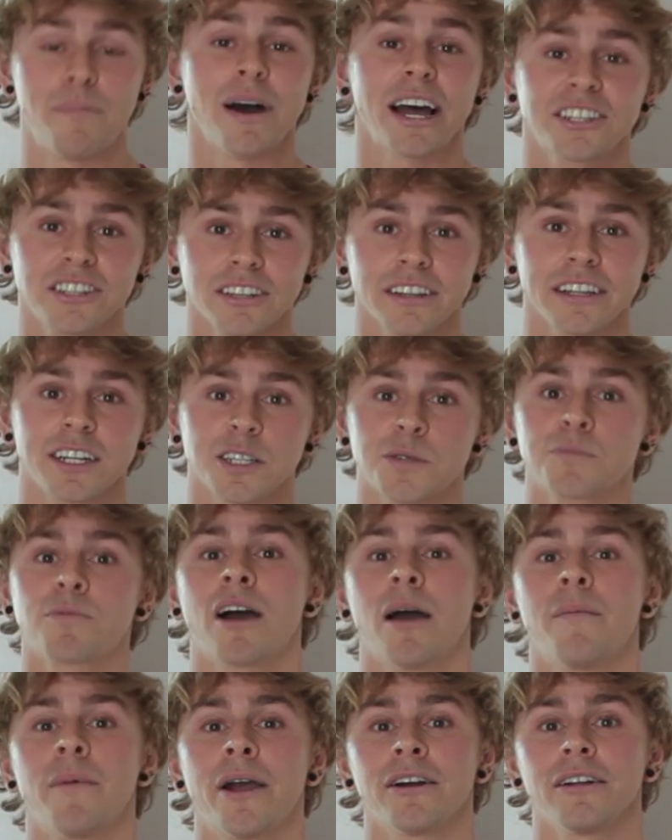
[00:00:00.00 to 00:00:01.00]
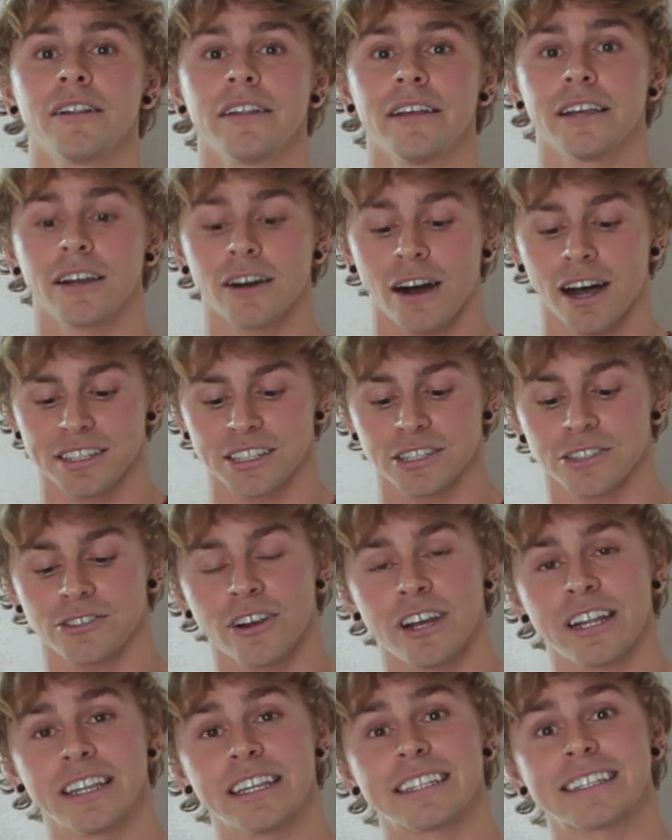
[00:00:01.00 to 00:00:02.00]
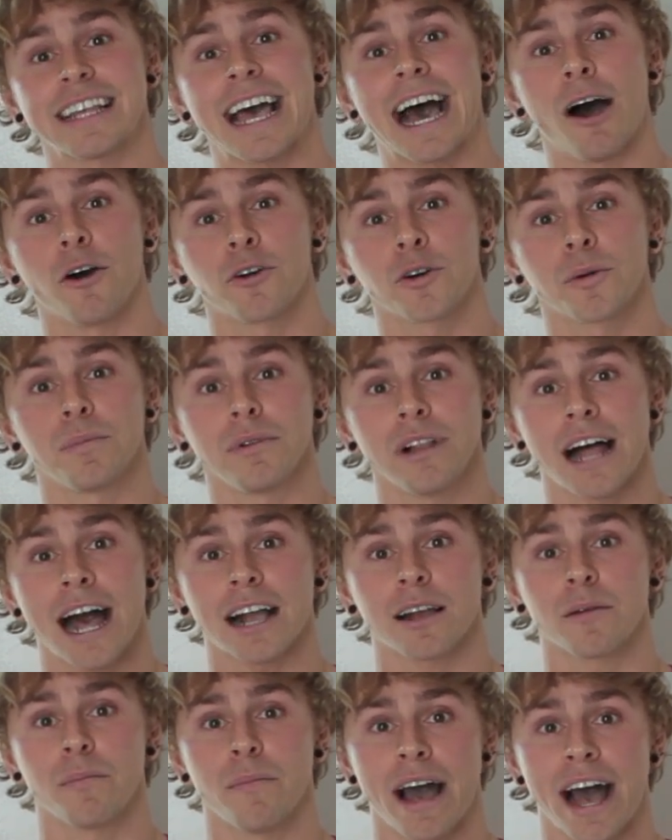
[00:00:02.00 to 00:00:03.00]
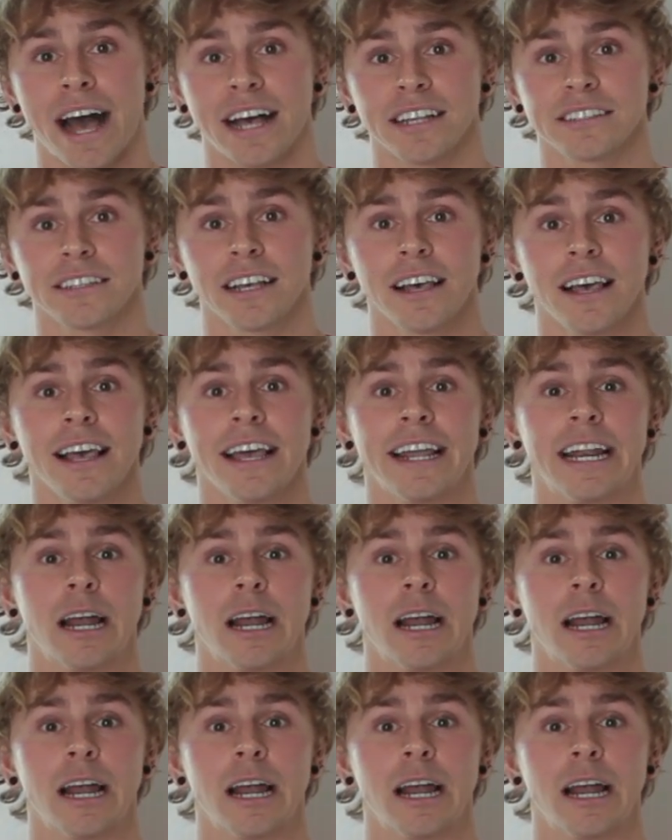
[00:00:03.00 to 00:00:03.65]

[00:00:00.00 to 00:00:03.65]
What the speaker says: Betulin is primarily concentrated in this outer black mass.